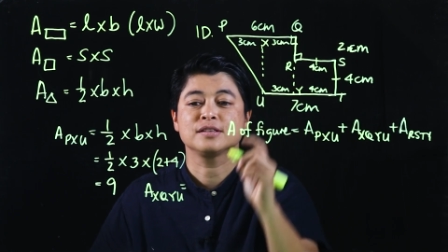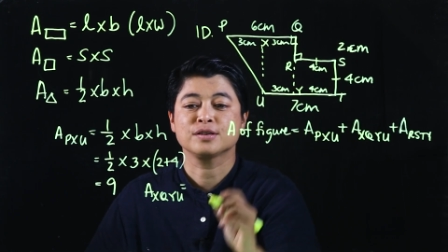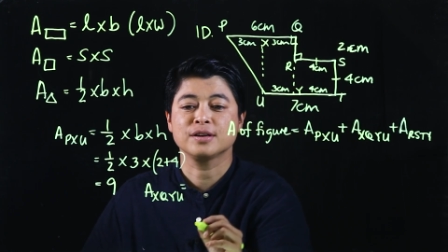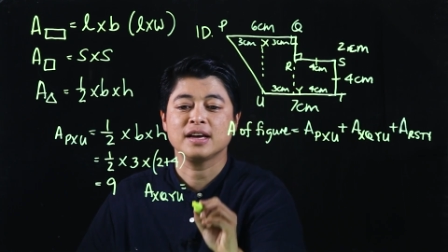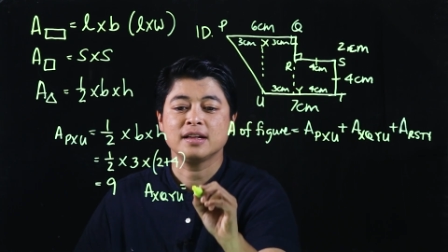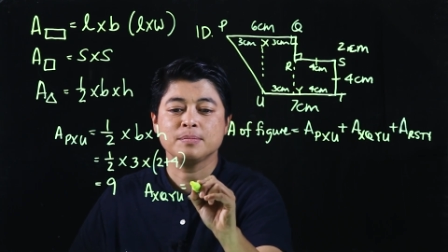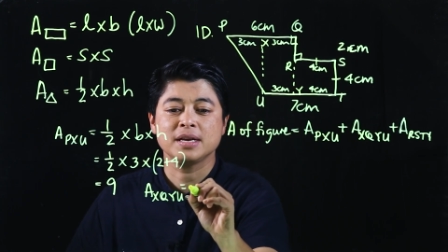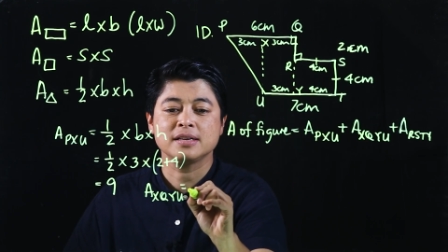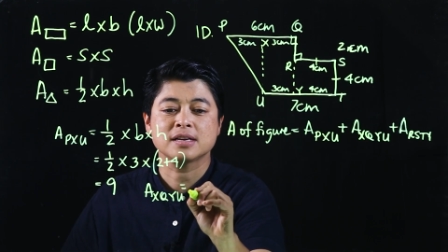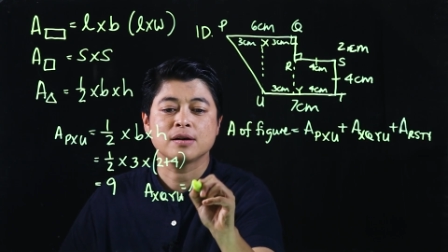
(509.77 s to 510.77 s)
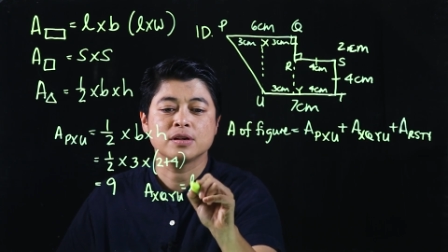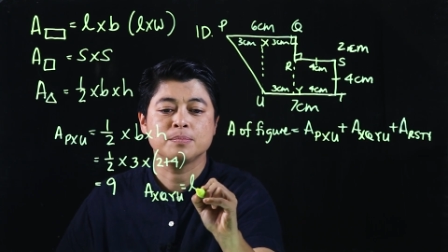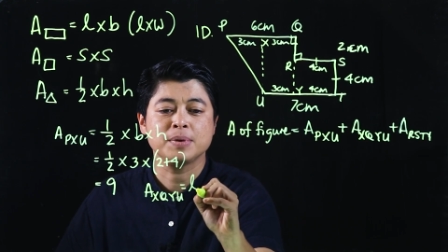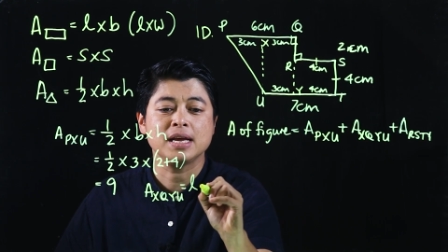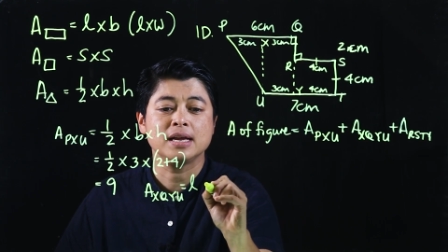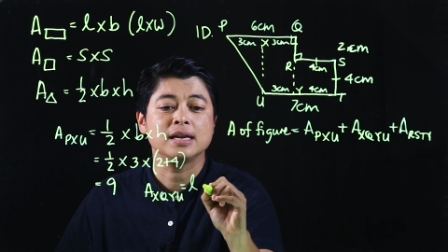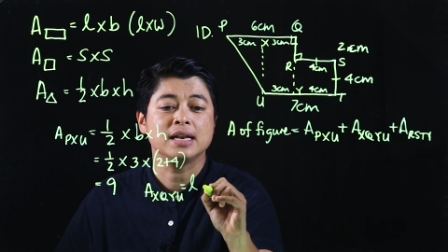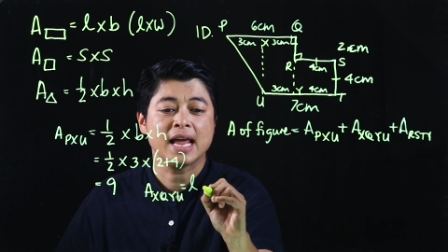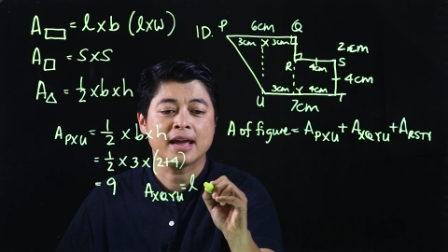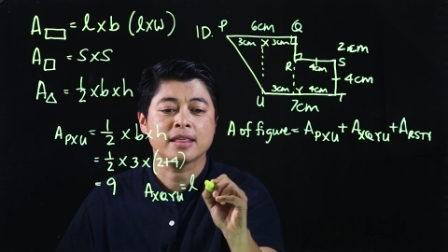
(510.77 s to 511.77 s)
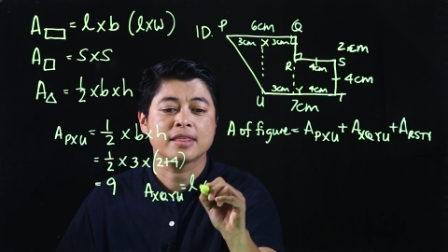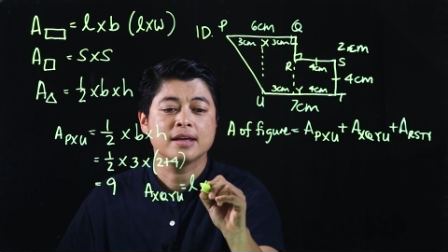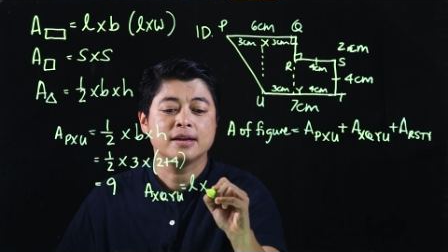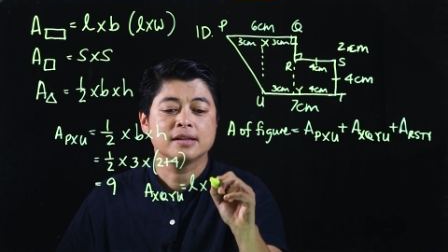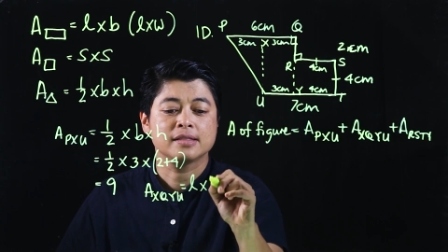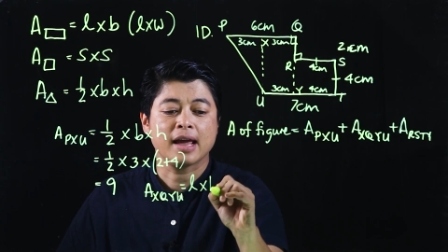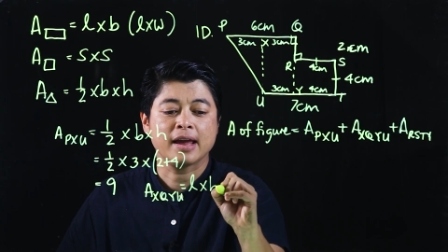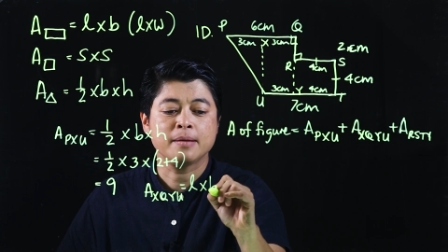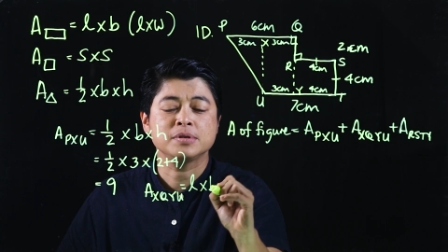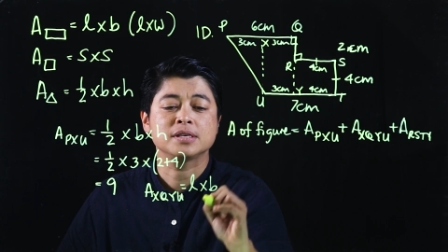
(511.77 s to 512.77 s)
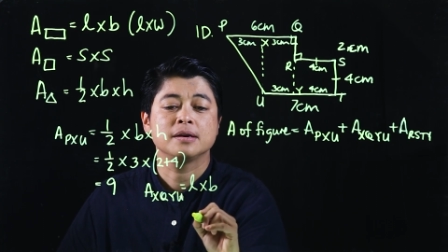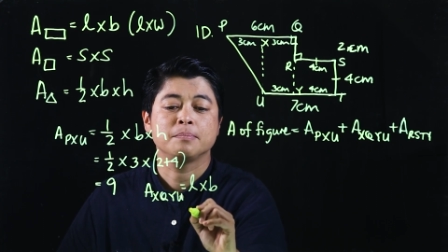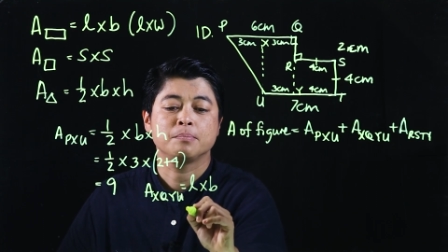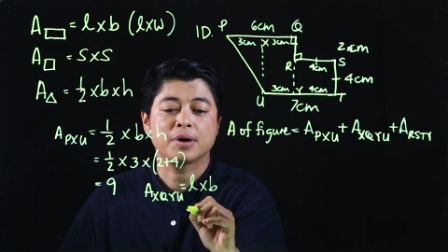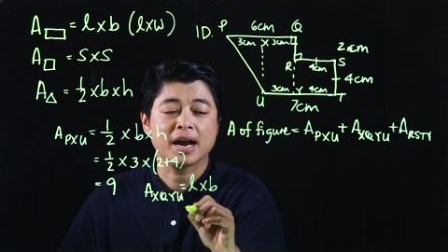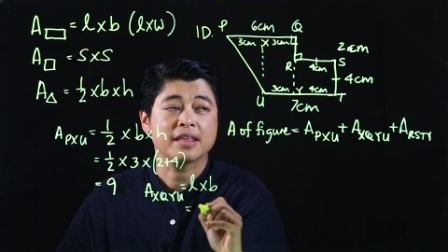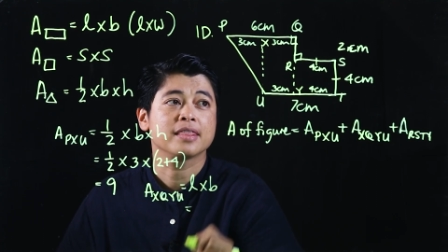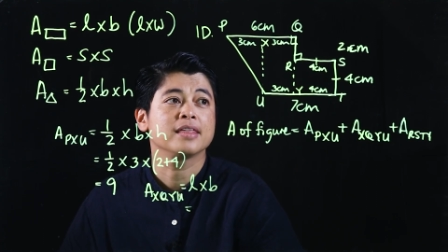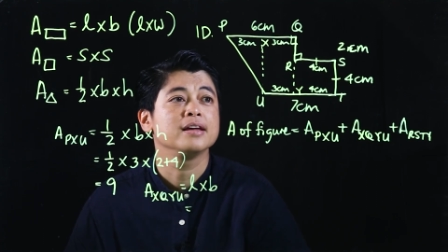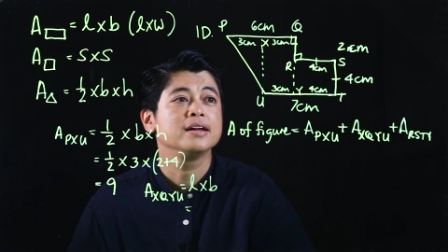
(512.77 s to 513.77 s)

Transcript: So that means that will be length times breadth.